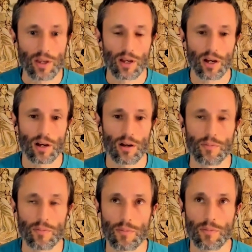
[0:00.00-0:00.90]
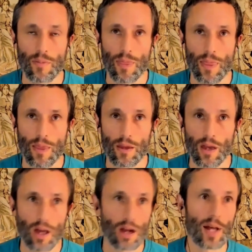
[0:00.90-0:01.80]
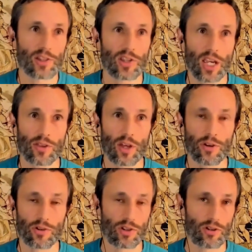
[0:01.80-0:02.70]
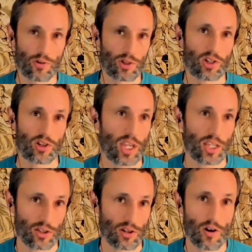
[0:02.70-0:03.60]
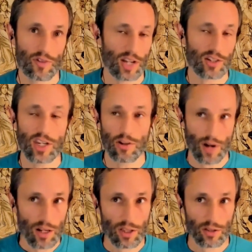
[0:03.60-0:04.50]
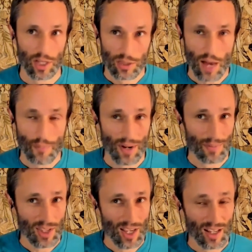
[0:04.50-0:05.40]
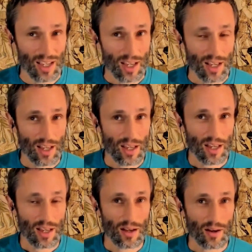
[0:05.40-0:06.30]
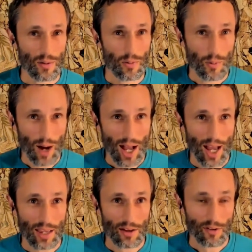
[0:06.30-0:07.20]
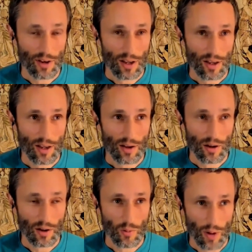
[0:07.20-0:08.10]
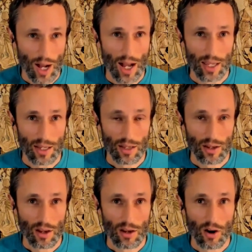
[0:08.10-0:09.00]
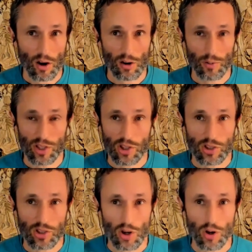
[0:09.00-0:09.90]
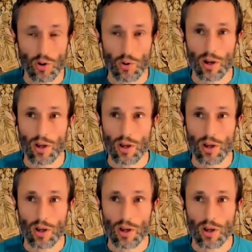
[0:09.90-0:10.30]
Um, and I'm not saying that there is no such thing as COVID nineteen or anything like that, but I'm saying, why, why are we so,